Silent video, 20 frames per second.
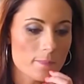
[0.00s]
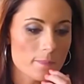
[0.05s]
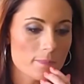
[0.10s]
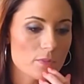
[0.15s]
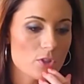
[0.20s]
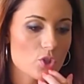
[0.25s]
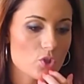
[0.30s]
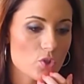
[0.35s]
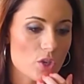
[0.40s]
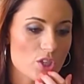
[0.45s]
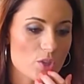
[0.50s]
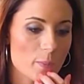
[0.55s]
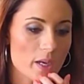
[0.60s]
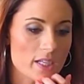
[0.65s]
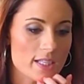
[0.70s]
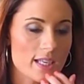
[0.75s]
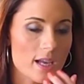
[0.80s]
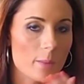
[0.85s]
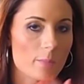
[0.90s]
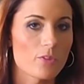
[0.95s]
Stretch
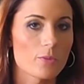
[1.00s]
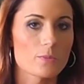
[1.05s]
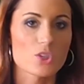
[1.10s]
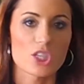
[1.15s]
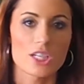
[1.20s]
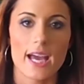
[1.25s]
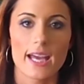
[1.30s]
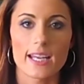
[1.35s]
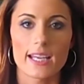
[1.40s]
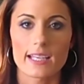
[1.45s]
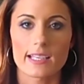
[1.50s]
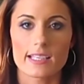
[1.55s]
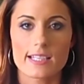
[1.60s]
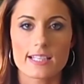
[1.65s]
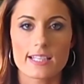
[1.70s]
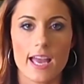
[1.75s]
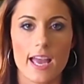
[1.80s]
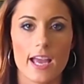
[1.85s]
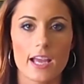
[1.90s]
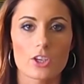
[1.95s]
marks come from
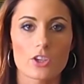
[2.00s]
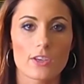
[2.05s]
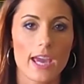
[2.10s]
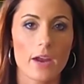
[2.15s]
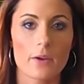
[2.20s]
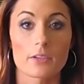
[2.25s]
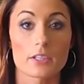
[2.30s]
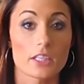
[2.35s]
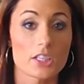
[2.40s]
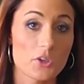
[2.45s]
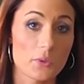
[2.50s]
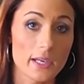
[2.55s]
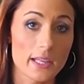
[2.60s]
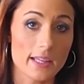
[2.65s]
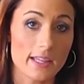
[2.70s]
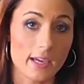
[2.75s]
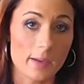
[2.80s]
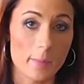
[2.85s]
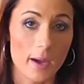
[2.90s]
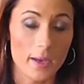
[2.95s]
genetics and you can't really do
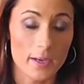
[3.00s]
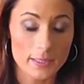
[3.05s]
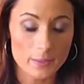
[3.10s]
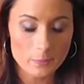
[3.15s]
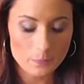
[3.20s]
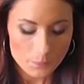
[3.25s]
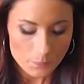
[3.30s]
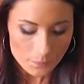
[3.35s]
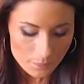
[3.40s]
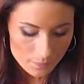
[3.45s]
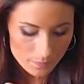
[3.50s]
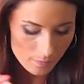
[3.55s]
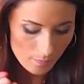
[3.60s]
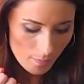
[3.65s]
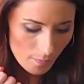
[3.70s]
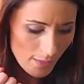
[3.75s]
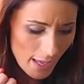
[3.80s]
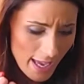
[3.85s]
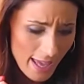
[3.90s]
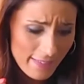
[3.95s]
anything about it.
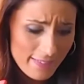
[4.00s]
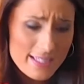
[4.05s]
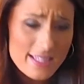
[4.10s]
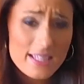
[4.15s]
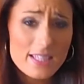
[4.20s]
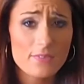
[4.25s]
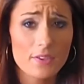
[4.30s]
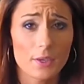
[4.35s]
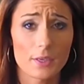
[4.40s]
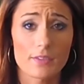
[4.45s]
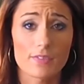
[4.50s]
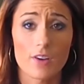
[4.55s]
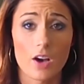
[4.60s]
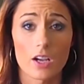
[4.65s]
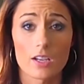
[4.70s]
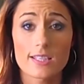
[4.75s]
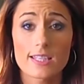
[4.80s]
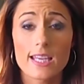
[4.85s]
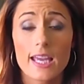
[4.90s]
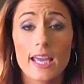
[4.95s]
And this is very
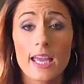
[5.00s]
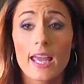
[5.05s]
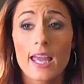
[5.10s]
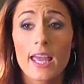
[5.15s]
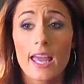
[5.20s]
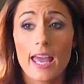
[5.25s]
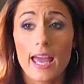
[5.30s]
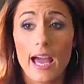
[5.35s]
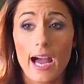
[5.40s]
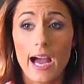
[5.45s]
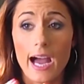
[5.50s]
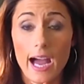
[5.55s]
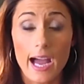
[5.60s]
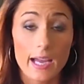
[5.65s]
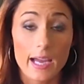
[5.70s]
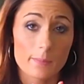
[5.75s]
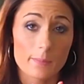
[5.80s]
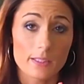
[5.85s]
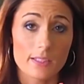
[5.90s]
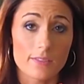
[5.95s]
false.
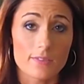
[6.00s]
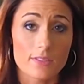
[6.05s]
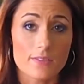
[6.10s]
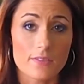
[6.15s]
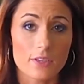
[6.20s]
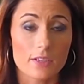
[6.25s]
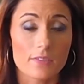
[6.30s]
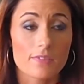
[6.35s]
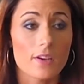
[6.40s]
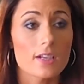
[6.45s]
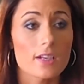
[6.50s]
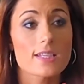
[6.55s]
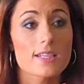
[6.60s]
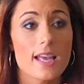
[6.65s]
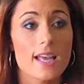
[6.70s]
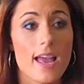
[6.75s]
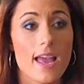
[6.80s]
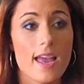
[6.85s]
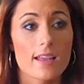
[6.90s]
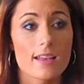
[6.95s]
I believe it's very false.
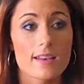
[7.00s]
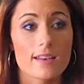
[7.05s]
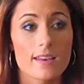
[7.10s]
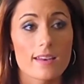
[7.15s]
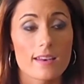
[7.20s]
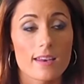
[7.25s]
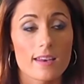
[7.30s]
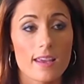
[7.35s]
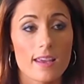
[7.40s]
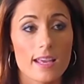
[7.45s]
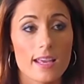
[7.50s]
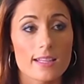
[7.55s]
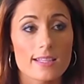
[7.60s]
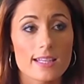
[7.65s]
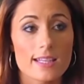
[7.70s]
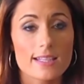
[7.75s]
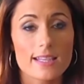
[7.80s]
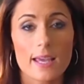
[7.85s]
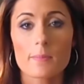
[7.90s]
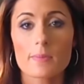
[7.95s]
And it's
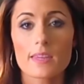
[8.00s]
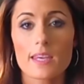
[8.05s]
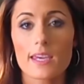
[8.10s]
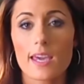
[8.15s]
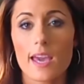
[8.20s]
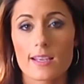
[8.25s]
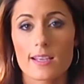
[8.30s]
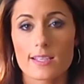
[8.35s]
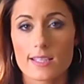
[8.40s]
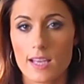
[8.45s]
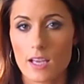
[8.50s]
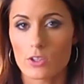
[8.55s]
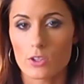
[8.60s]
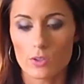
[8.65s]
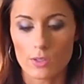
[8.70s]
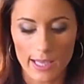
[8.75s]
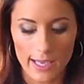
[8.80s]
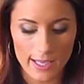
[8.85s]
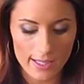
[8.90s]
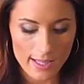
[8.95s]
the same thing as
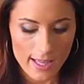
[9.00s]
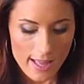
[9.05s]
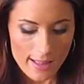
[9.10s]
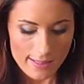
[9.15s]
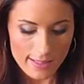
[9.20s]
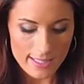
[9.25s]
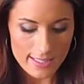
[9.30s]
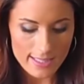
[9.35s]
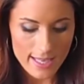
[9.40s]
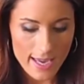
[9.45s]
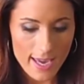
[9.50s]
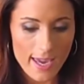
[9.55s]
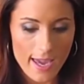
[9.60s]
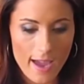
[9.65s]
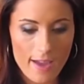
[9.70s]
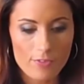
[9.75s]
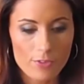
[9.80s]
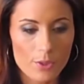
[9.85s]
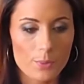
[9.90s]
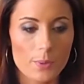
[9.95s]
cellulite. They say
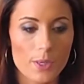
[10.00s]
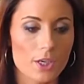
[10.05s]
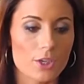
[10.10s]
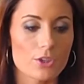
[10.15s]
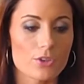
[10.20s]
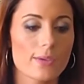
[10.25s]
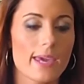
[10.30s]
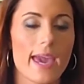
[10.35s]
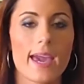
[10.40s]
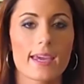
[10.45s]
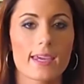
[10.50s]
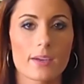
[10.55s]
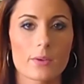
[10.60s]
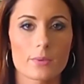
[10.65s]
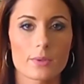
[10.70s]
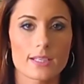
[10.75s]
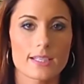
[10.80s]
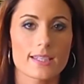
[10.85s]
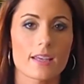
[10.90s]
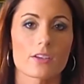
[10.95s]
everywhere you can't get
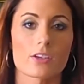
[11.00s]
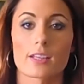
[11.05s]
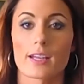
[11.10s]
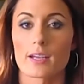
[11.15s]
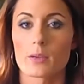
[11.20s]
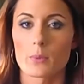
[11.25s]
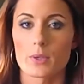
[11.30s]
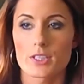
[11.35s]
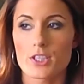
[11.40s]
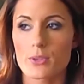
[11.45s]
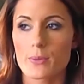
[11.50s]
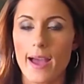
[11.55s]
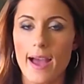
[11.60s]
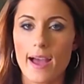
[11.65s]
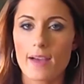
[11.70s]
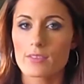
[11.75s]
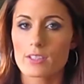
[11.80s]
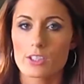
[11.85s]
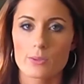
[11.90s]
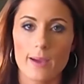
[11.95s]
rid of cellulite. Once you
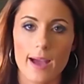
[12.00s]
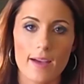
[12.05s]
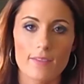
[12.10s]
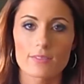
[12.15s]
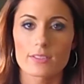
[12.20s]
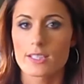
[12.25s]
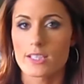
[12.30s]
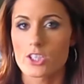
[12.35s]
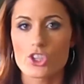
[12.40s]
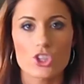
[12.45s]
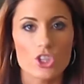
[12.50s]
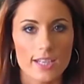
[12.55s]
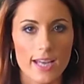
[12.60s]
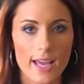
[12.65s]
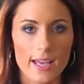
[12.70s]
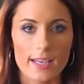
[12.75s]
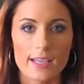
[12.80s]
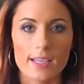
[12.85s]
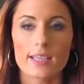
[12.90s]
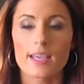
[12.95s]
have it, it's
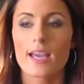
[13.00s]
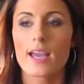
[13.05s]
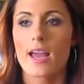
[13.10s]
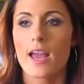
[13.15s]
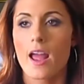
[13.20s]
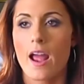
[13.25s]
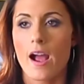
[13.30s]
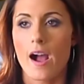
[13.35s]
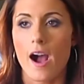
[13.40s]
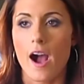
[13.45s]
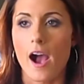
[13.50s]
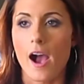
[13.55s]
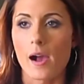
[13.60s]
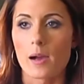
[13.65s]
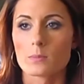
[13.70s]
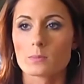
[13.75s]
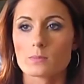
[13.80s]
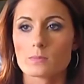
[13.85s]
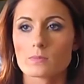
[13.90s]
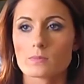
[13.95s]
genetic.
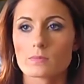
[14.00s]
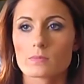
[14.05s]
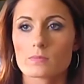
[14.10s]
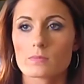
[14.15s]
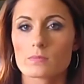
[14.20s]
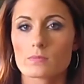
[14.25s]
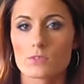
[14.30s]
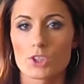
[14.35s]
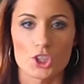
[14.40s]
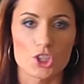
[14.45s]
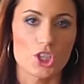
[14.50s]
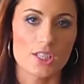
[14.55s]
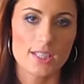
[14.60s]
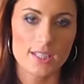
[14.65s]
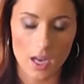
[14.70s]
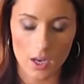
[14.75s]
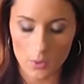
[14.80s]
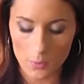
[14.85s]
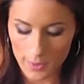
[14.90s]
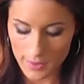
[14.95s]
You're just
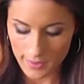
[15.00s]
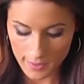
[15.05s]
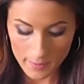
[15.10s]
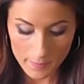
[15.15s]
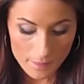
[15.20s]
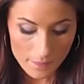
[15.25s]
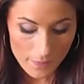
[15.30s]
stuck with it.